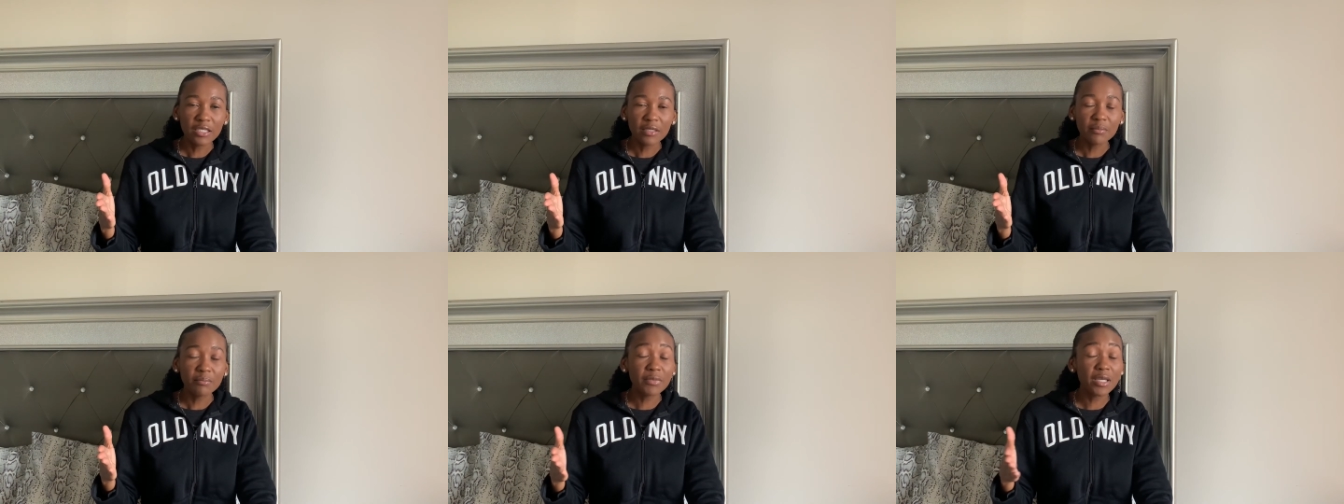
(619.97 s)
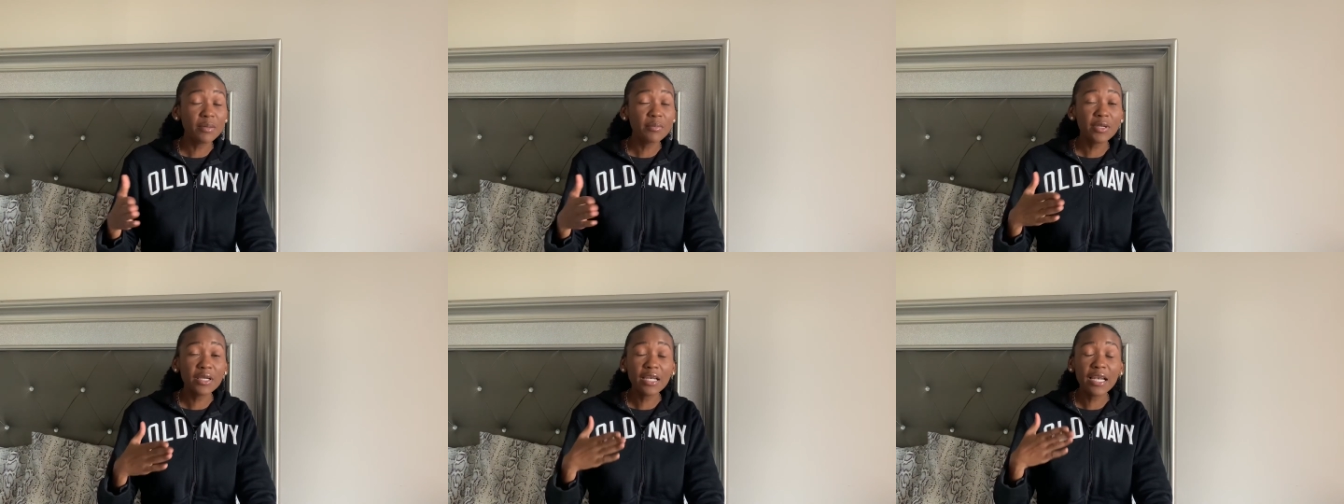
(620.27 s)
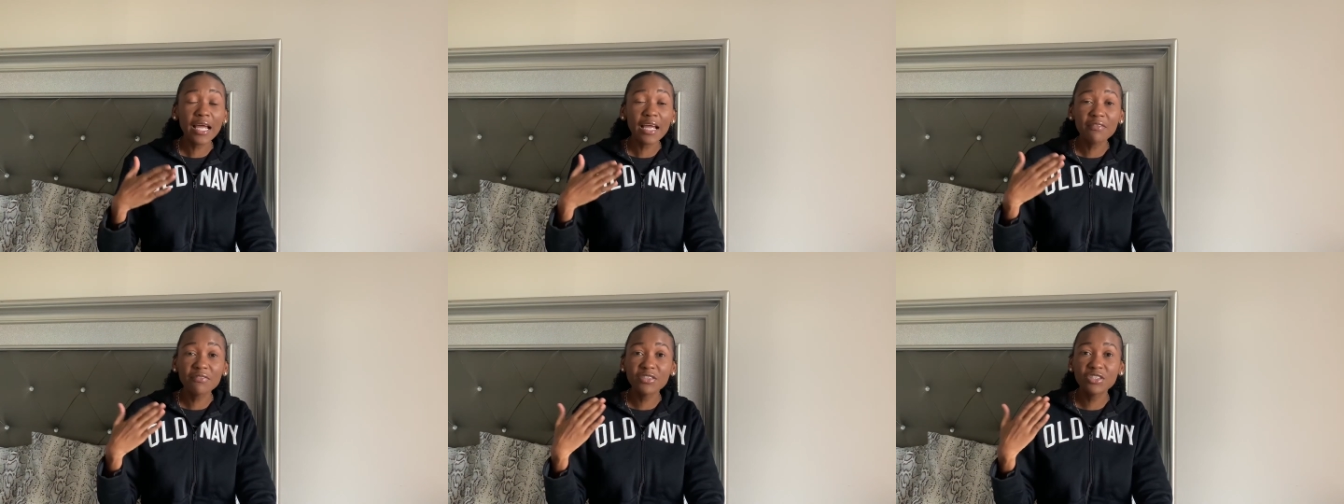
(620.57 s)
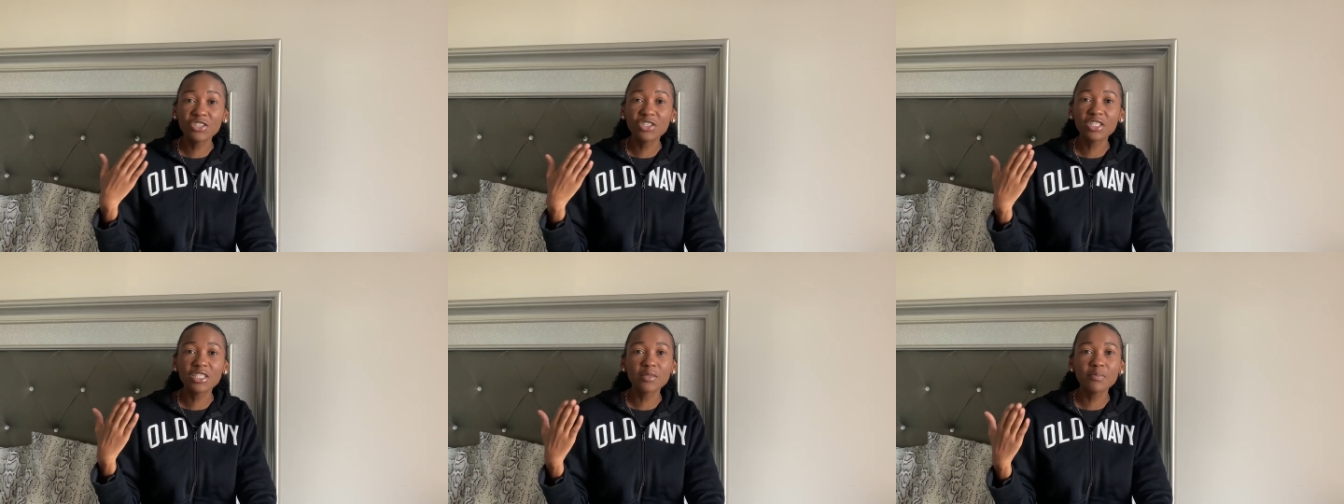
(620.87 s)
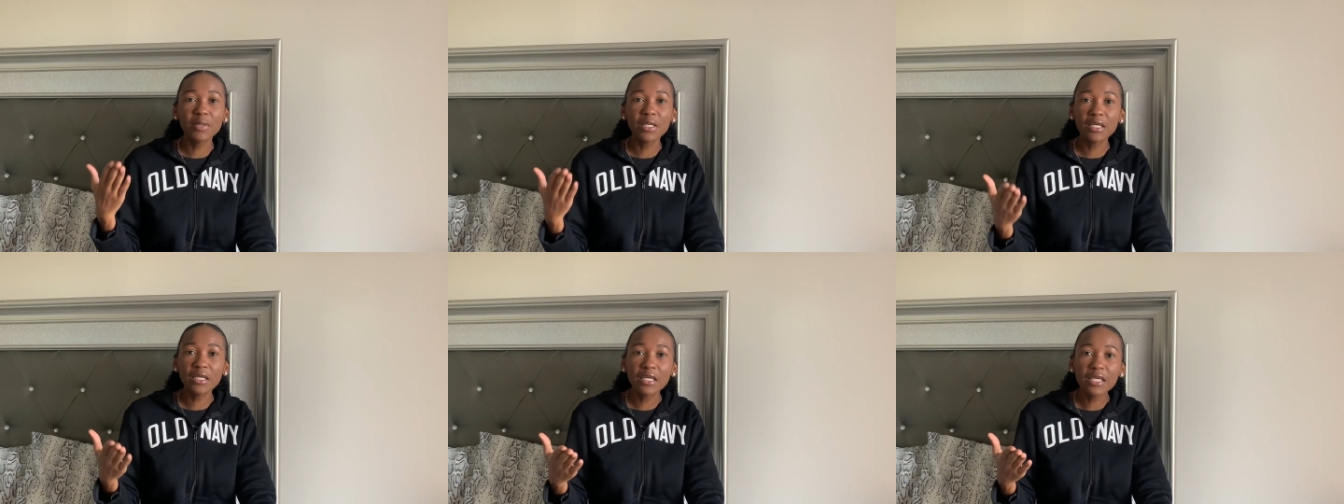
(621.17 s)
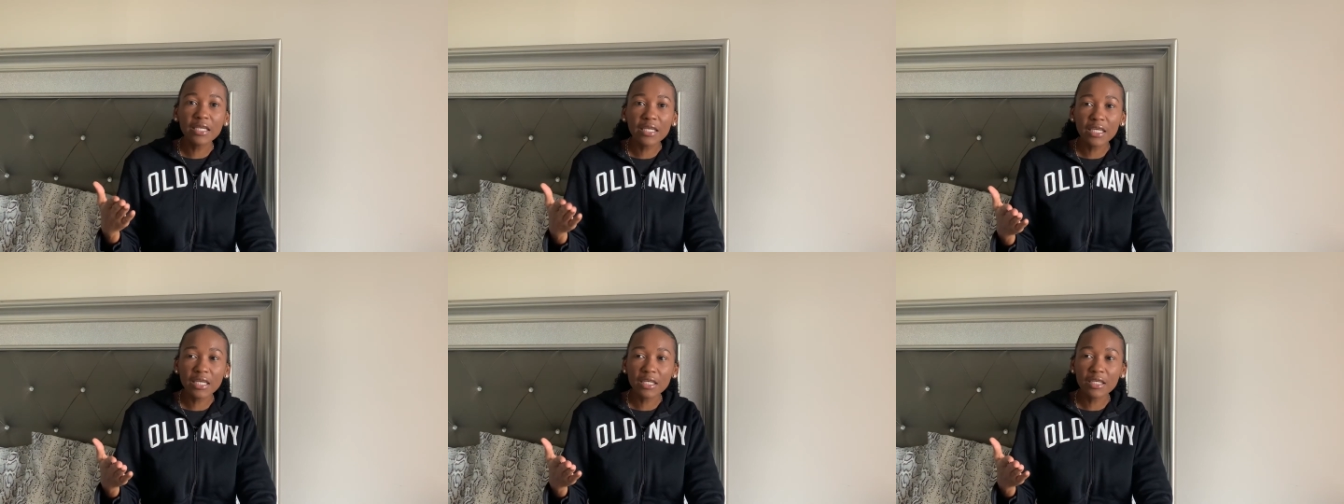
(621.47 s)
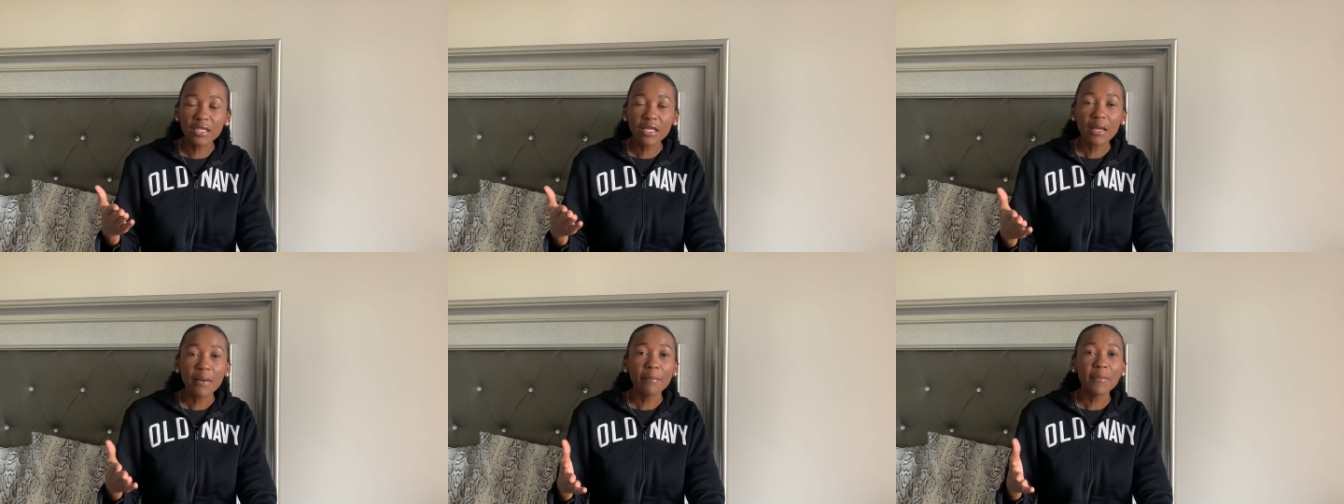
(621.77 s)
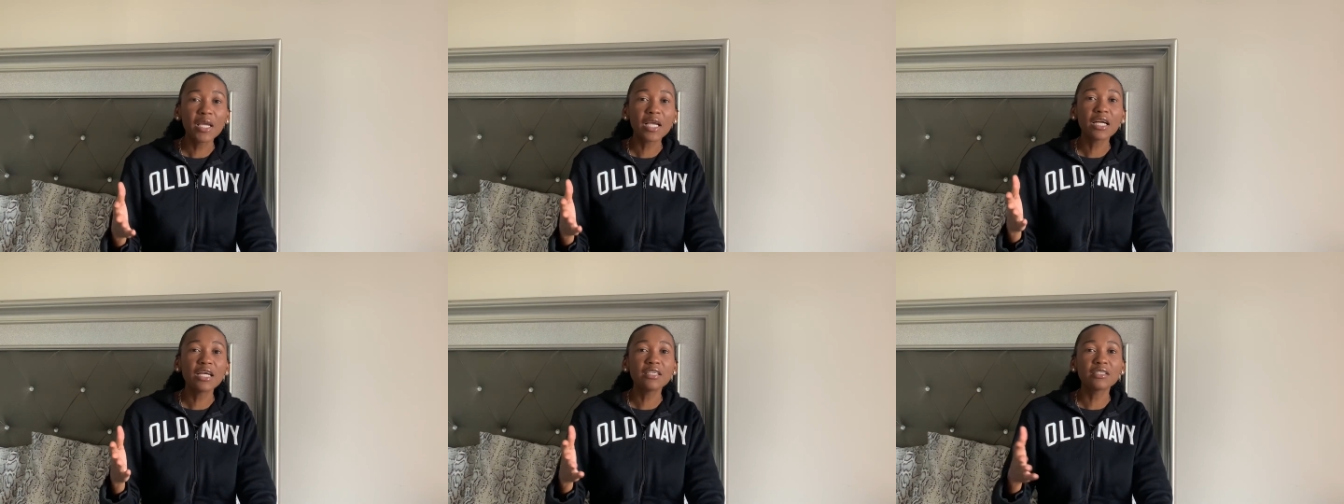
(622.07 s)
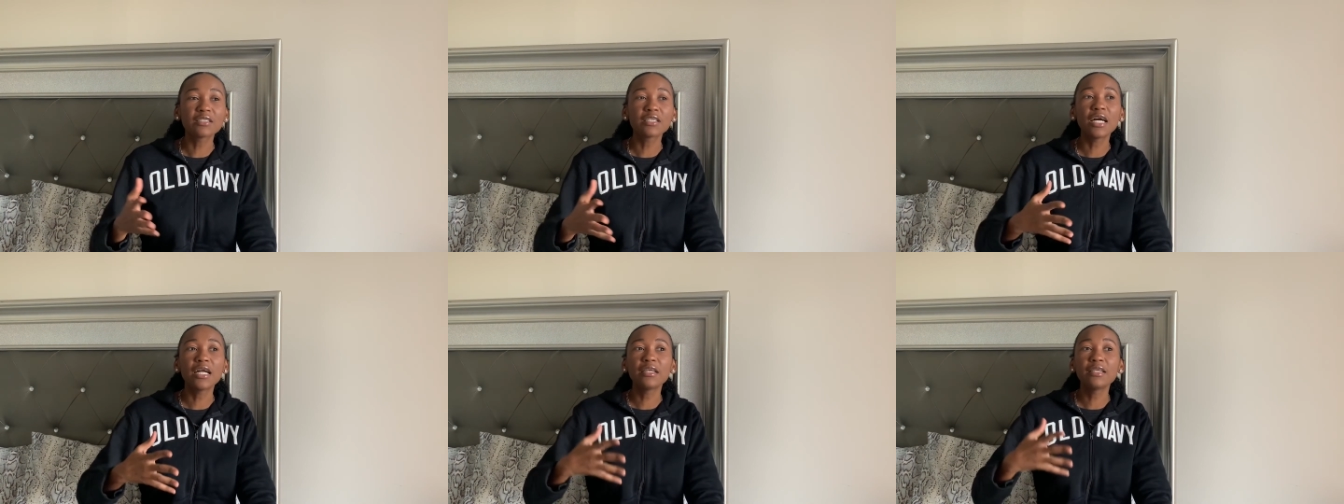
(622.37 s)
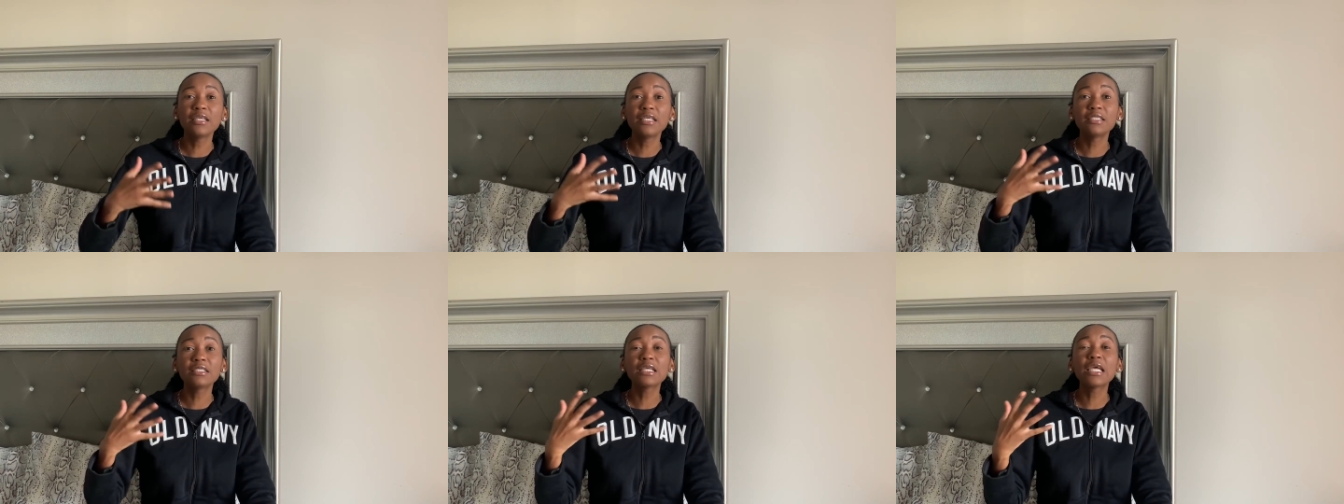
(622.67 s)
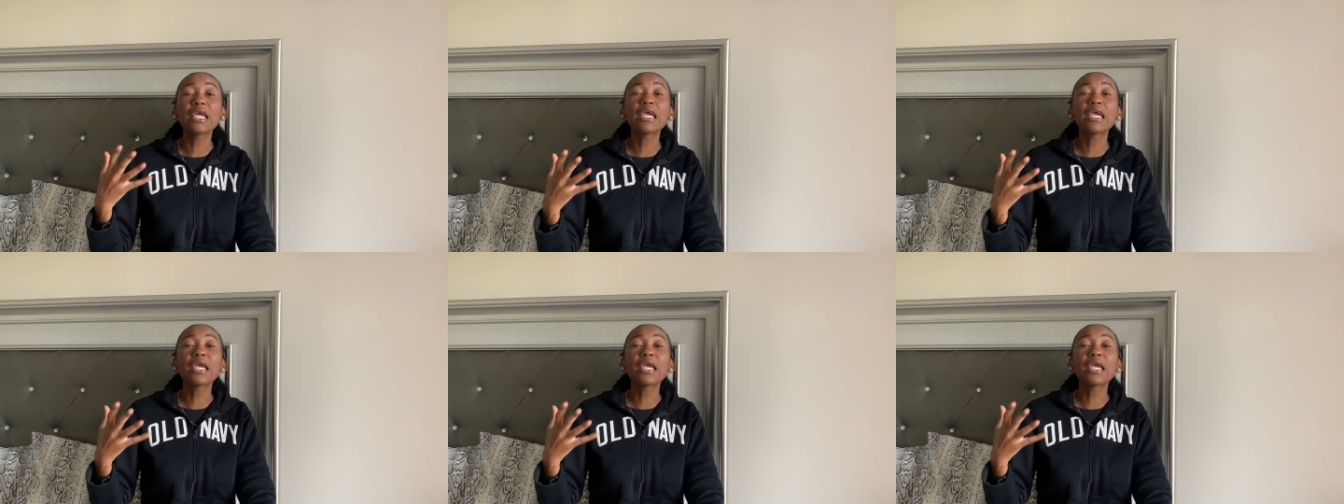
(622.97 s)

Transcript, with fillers: maybe your life is just beginning because god is